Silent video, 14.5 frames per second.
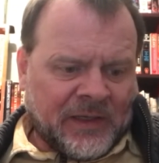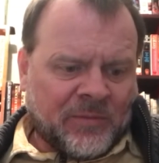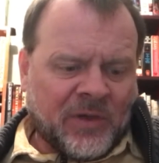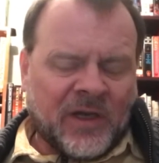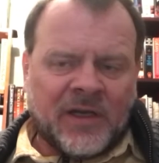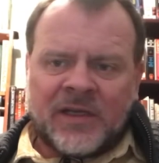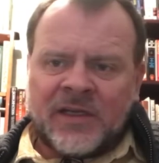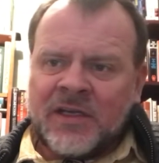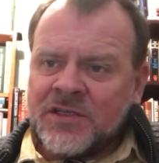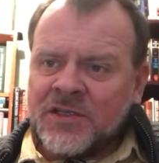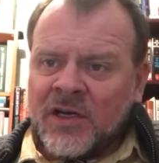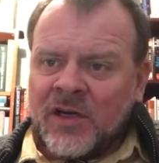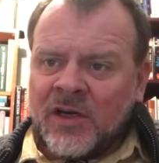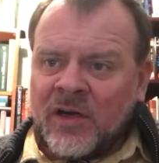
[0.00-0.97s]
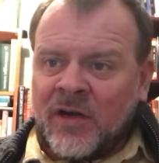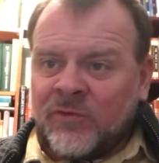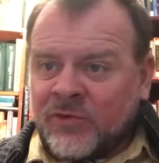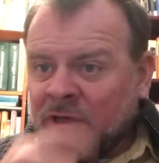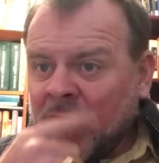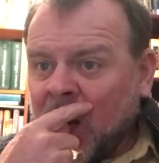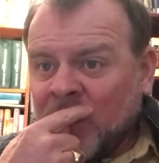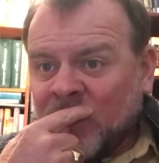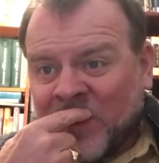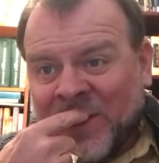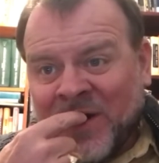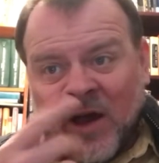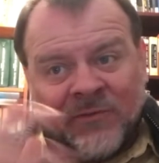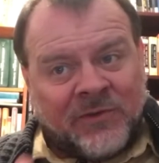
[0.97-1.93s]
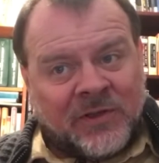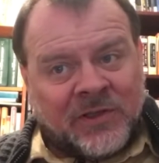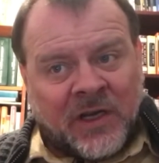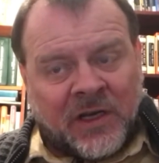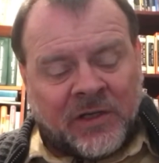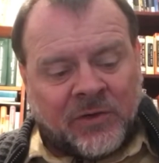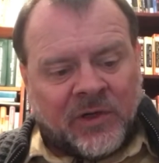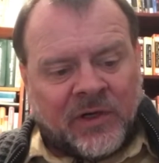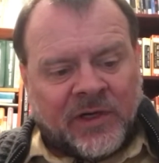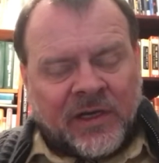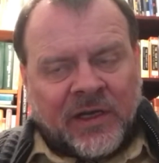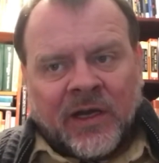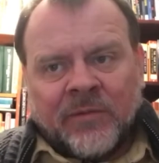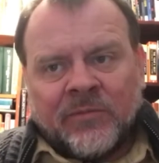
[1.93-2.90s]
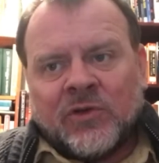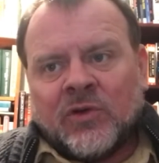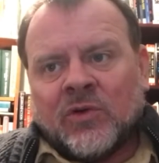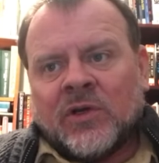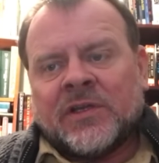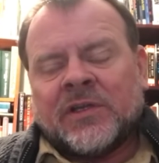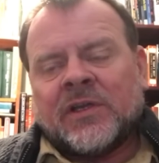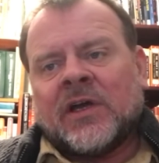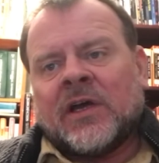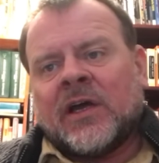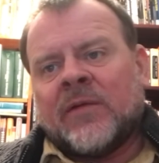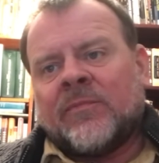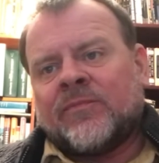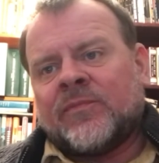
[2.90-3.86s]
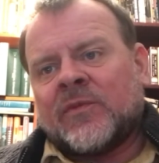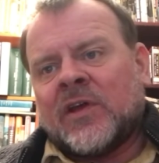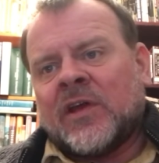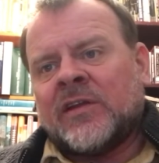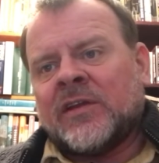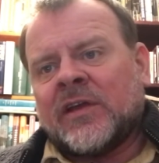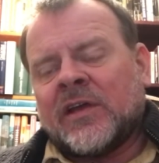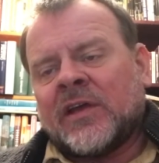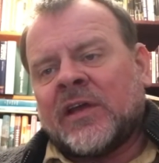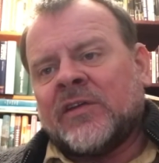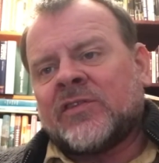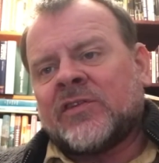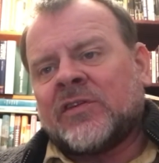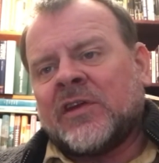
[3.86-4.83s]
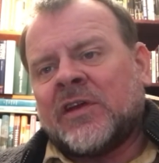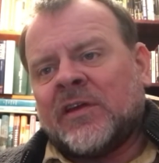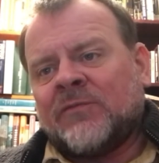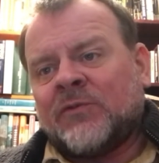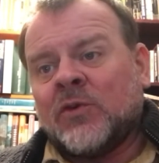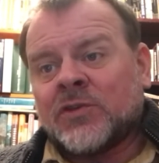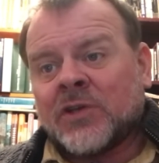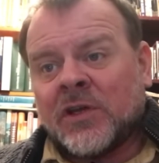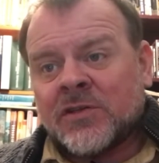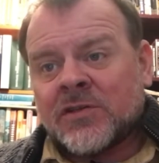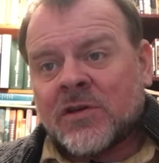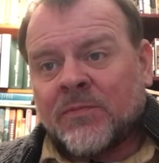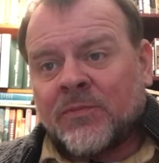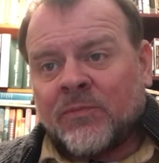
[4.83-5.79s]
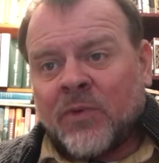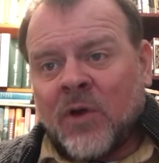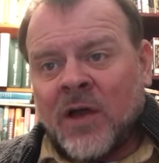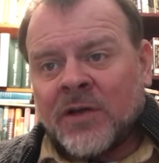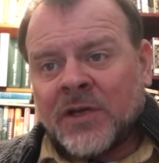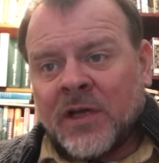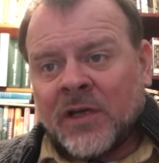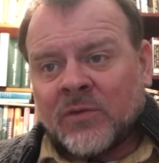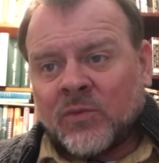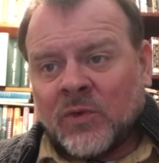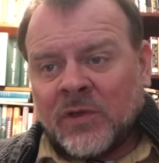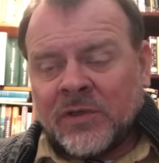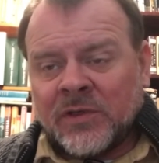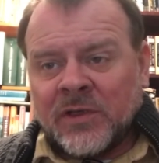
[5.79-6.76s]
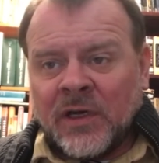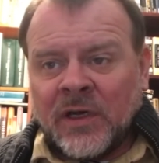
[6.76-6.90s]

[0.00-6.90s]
But this year, starting right off in January, I'm doing is the Future History Project with